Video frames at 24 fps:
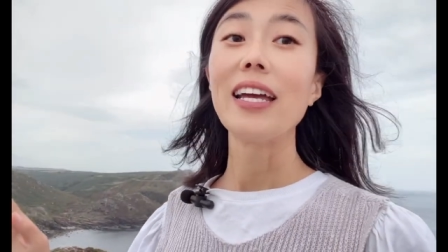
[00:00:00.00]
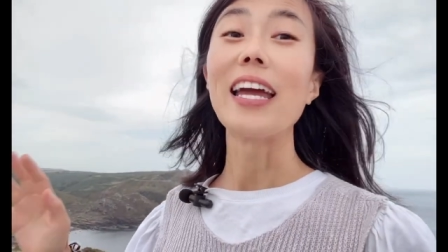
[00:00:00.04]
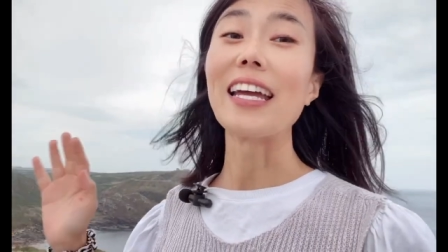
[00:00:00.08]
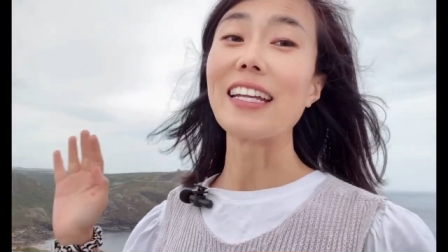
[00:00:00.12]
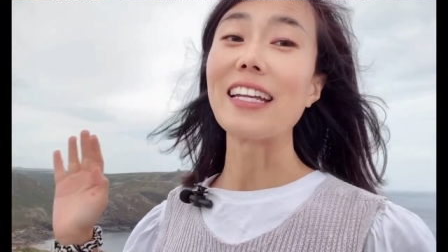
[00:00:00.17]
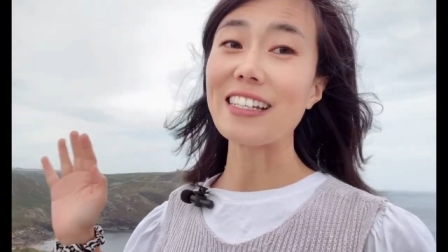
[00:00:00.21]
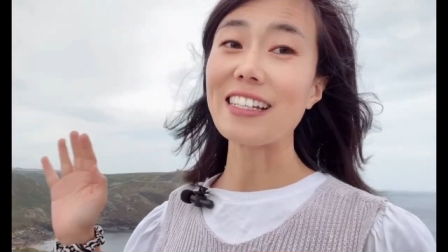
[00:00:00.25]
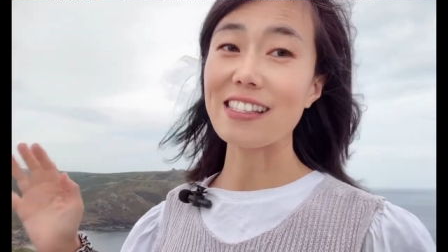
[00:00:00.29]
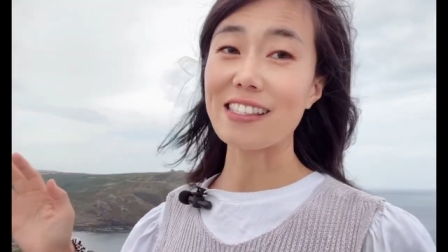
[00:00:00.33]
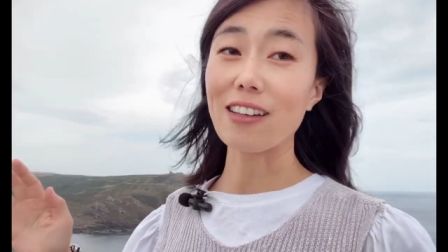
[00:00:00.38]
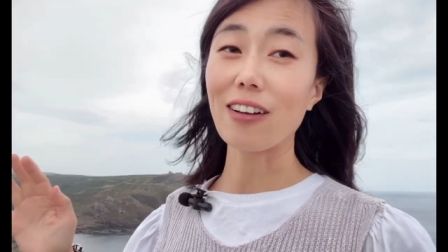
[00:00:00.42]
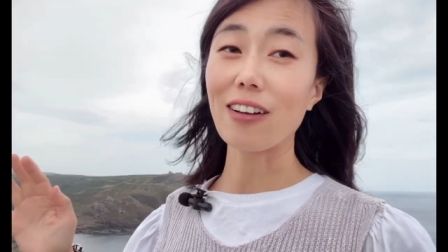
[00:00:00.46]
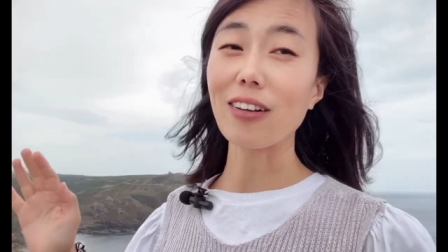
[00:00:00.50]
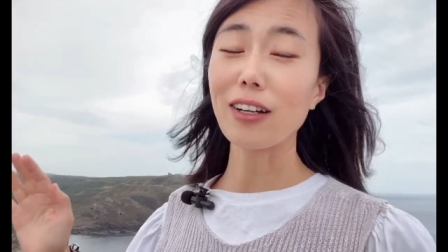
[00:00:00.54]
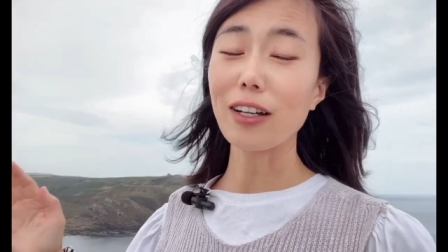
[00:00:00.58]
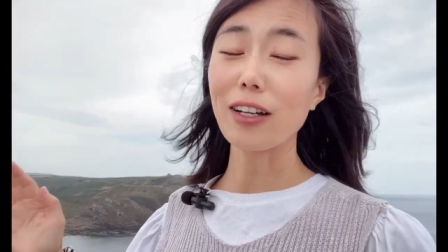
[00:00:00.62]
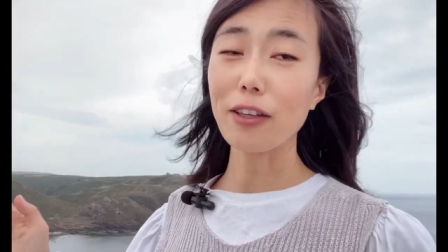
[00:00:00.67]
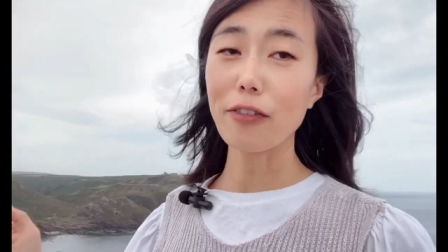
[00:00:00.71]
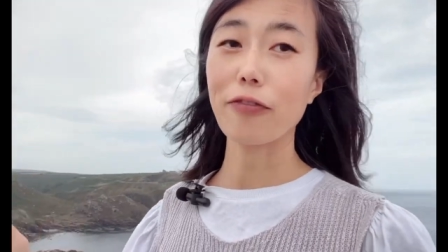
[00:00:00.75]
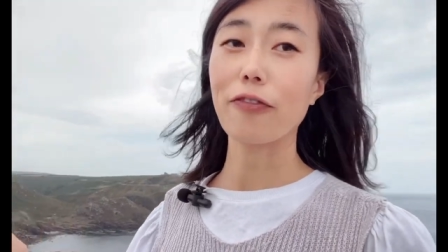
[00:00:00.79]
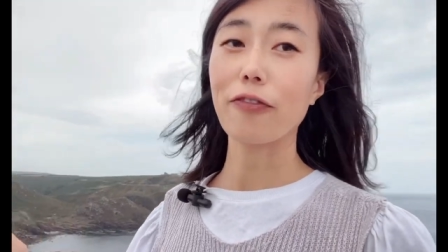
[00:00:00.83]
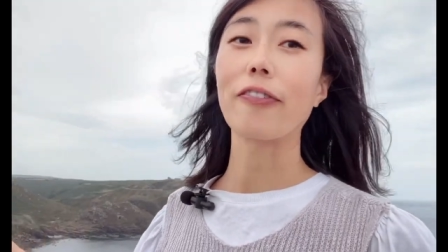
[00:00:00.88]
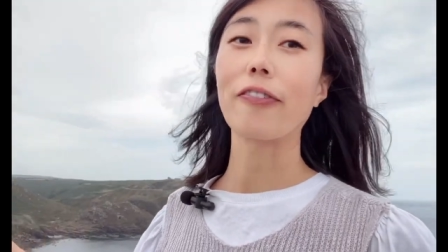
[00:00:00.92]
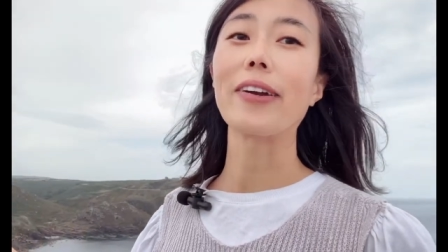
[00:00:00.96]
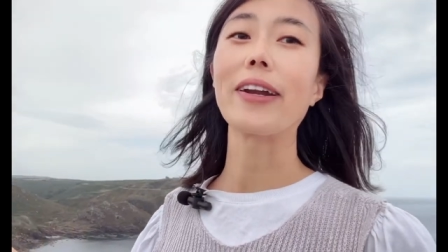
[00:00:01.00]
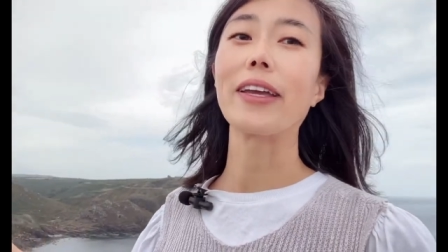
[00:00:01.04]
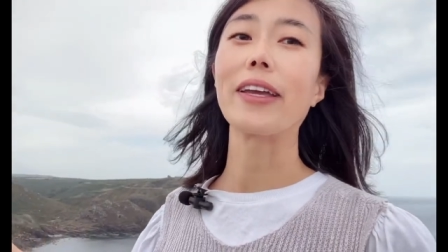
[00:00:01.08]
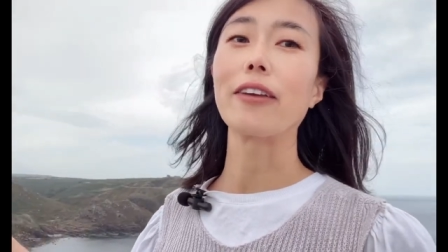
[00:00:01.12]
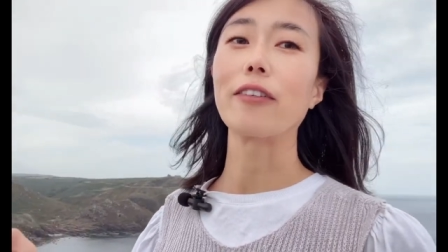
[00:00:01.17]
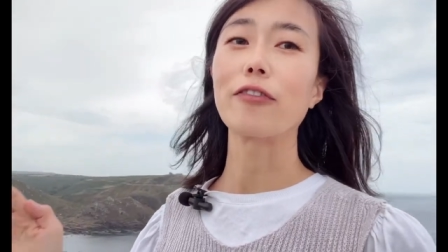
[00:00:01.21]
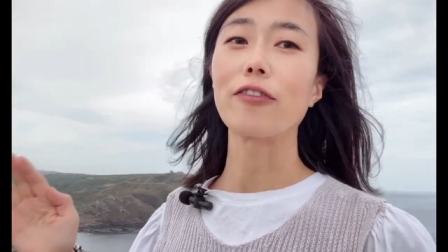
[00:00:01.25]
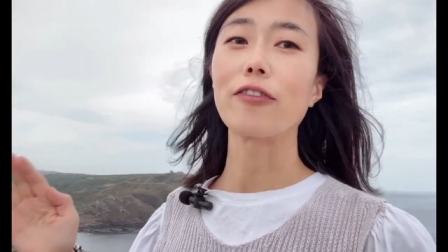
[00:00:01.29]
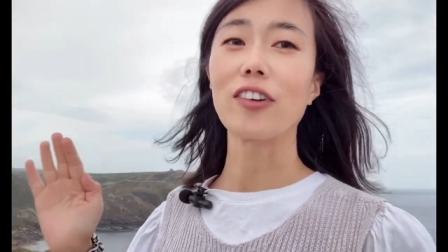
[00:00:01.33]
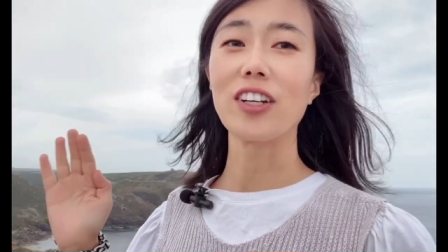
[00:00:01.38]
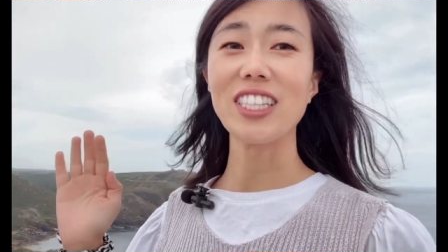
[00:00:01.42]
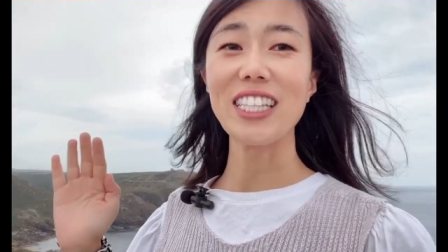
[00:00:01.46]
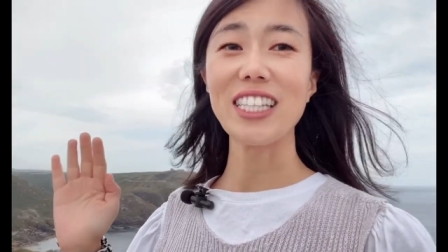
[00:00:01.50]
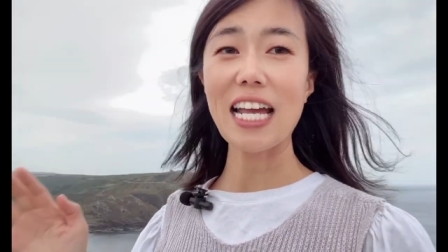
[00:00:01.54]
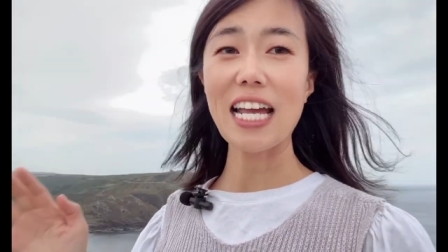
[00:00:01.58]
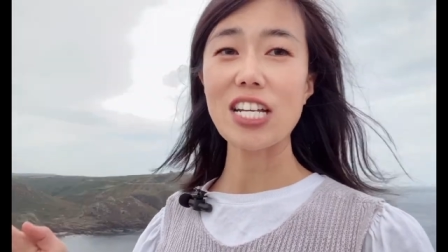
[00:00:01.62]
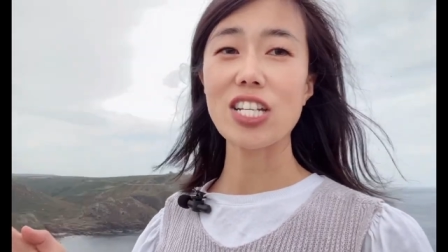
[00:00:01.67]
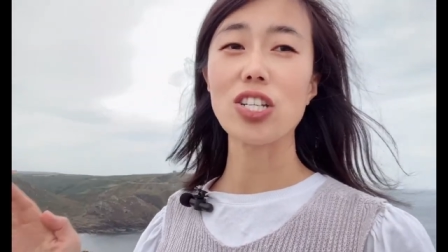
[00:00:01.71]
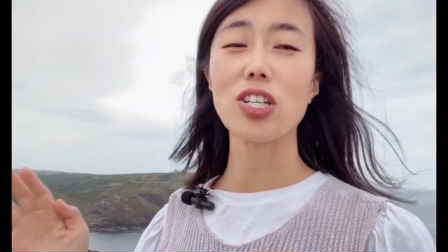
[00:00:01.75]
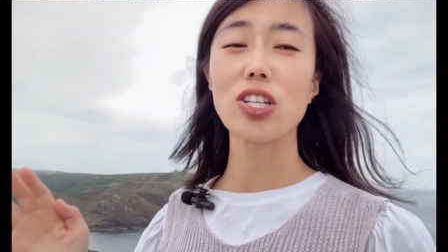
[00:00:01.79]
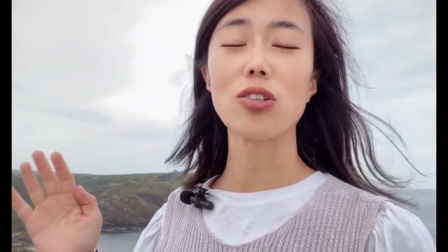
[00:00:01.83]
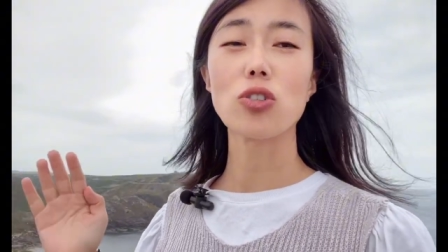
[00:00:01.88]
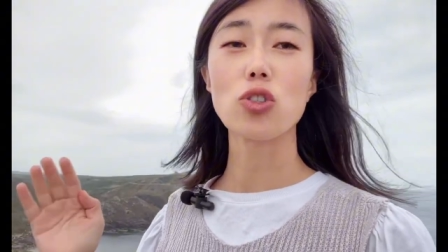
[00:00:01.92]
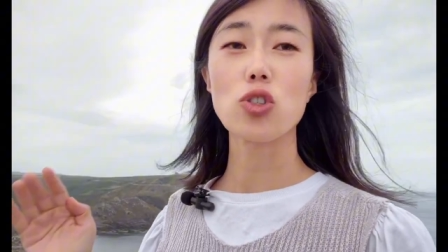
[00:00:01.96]
It is only free for
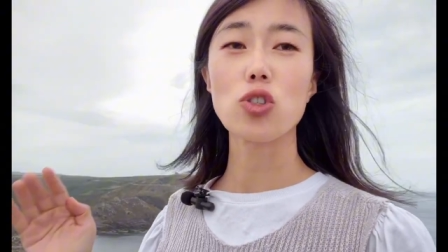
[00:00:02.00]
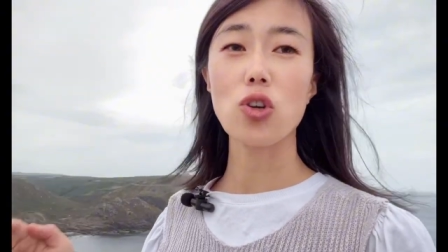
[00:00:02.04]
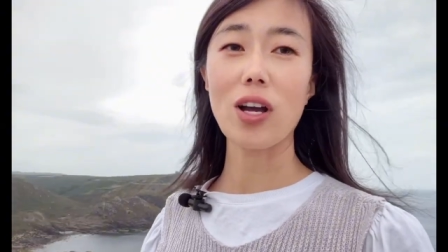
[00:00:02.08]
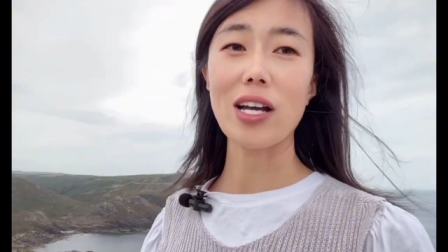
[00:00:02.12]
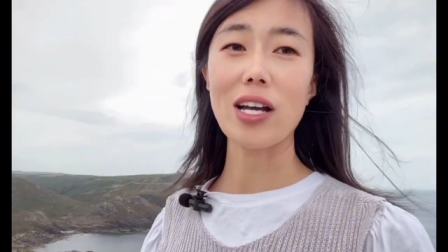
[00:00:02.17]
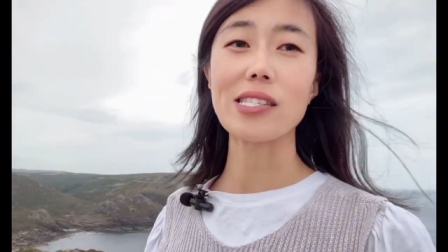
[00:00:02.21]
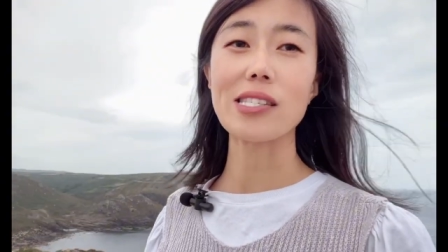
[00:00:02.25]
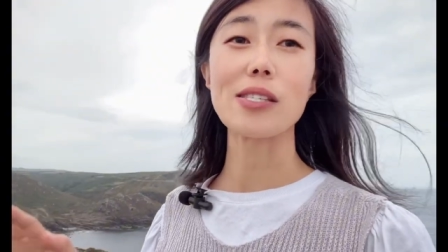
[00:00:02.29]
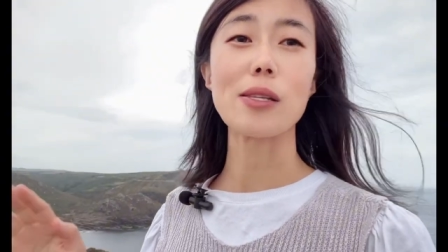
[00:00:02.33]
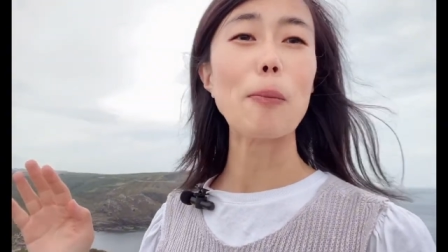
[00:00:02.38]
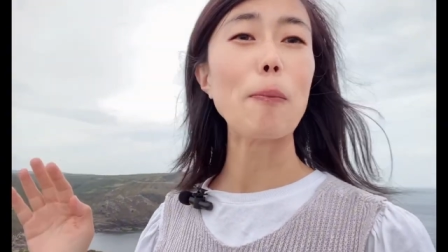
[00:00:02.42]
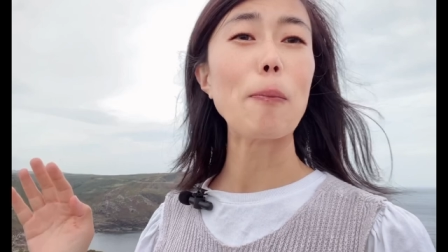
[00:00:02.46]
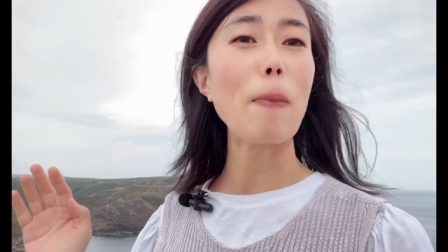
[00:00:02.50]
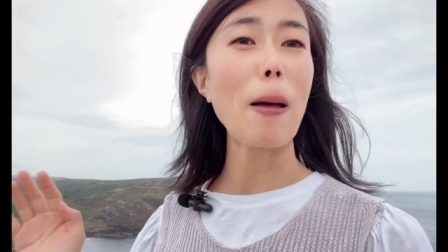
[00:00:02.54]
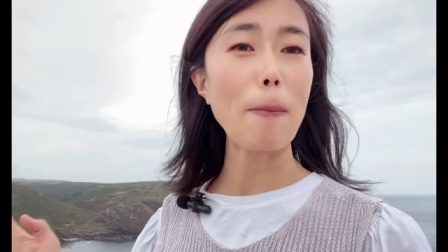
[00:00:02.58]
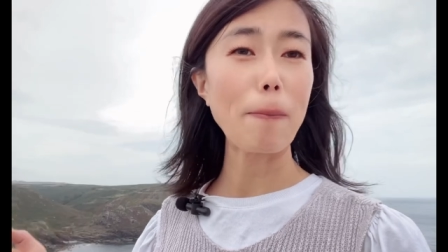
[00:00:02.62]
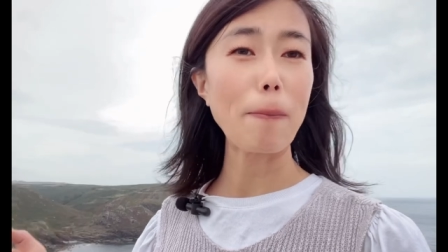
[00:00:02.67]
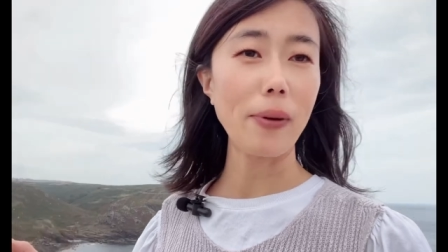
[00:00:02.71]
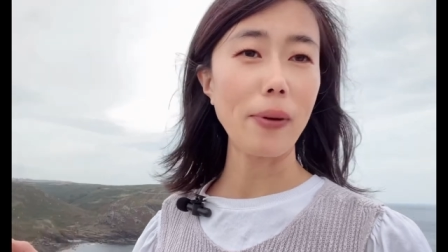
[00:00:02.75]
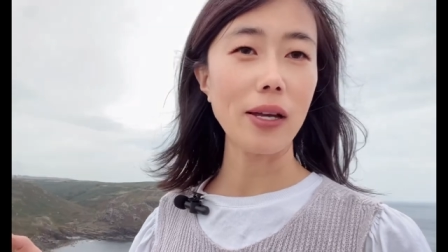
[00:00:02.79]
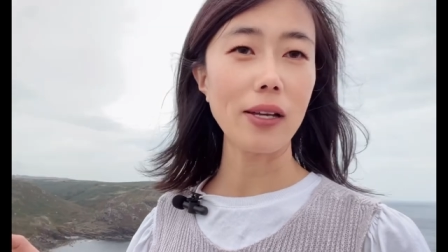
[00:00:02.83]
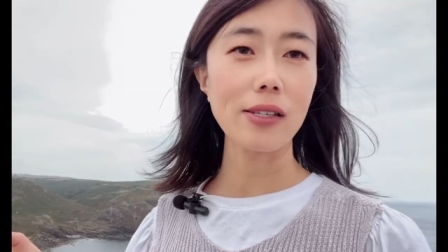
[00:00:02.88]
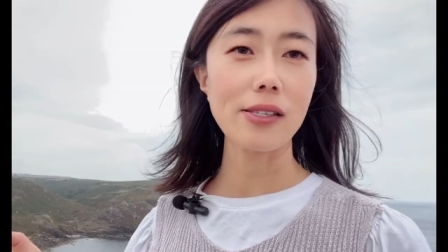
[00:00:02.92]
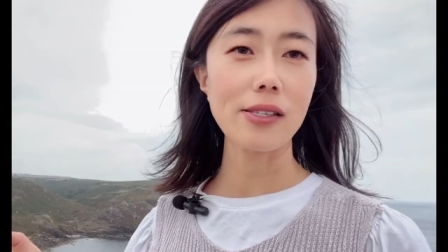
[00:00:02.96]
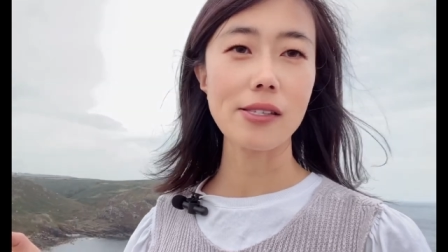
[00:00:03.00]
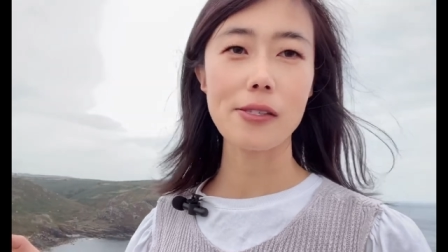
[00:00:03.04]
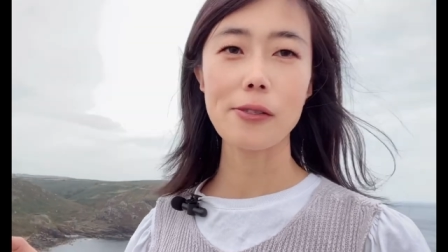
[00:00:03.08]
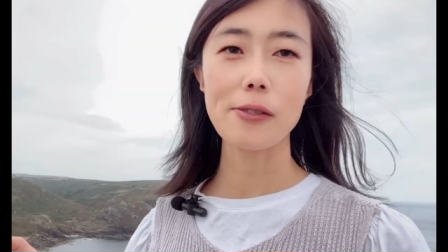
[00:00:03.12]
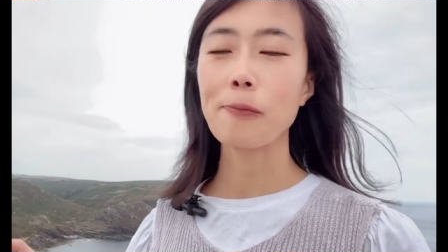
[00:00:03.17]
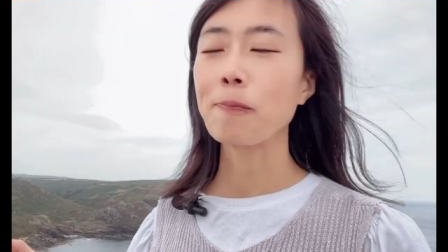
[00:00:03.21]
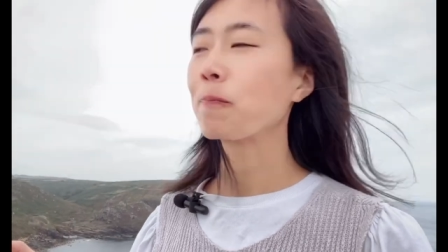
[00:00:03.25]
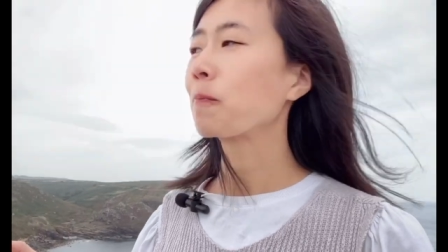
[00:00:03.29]
National Trust members.